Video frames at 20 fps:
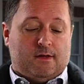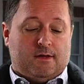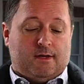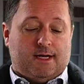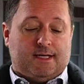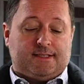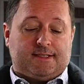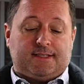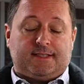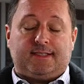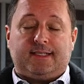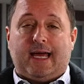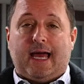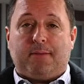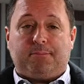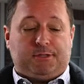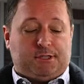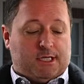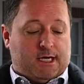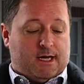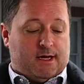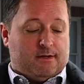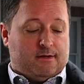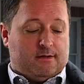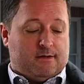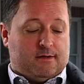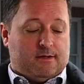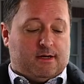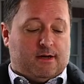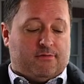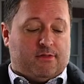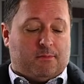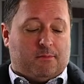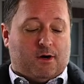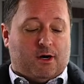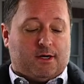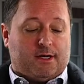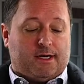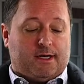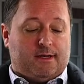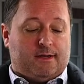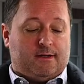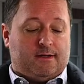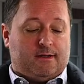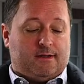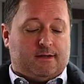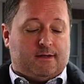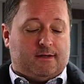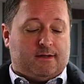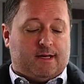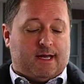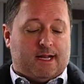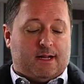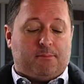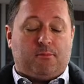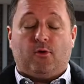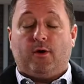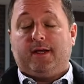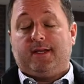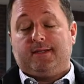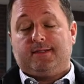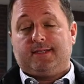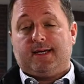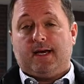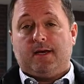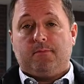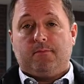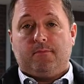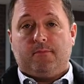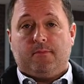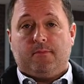It's a snapshot of the market at a point in time.